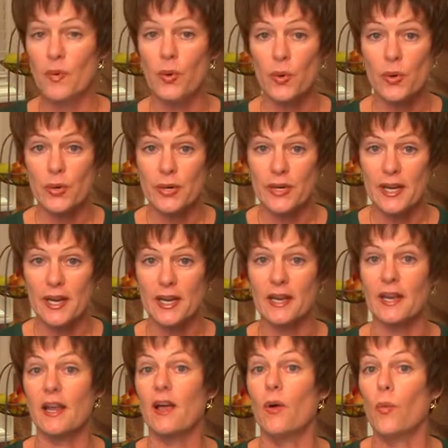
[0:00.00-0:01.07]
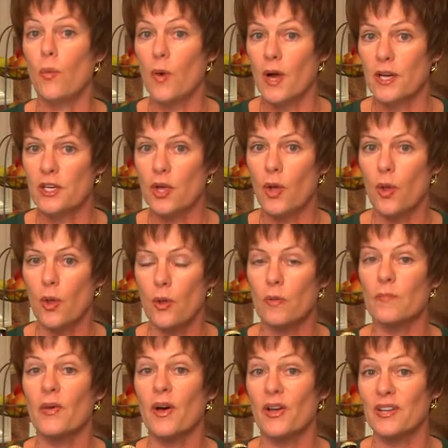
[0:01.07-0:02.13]
poured in 1
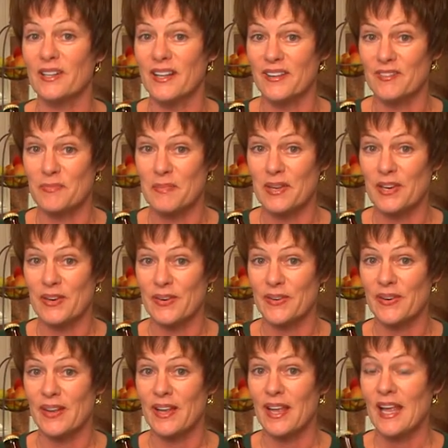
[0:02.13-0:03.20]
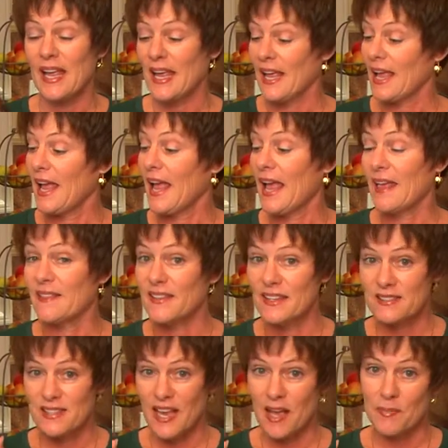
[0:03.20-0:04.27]
whole bottle of beer, and
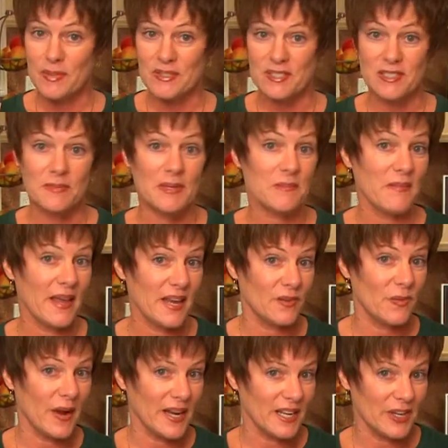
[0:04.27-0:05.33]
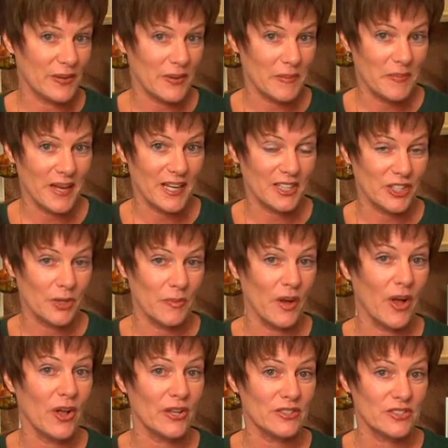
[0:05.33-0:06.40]
this happens to be made right here in
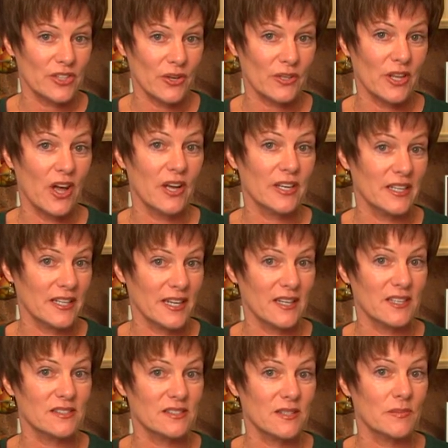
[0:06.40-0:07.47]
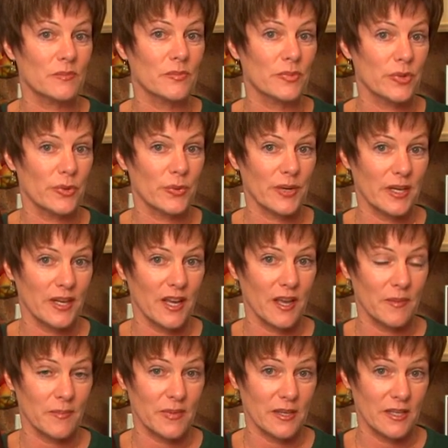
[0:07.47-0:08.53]
Petaluma also, Lagunitas Brewing
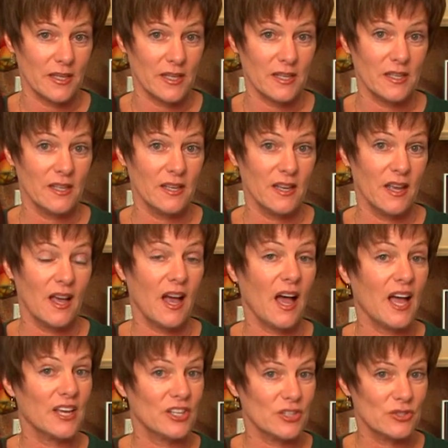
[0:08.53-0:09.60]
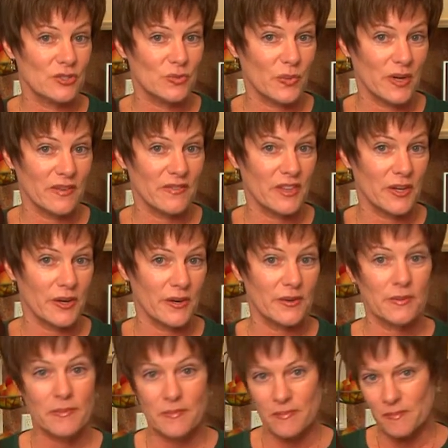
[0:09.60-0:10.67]
Company. I used one of
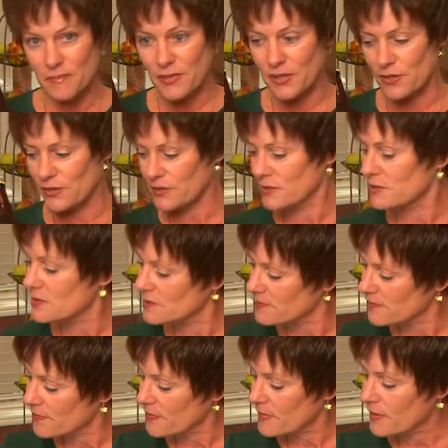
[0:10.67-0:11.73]
their beers.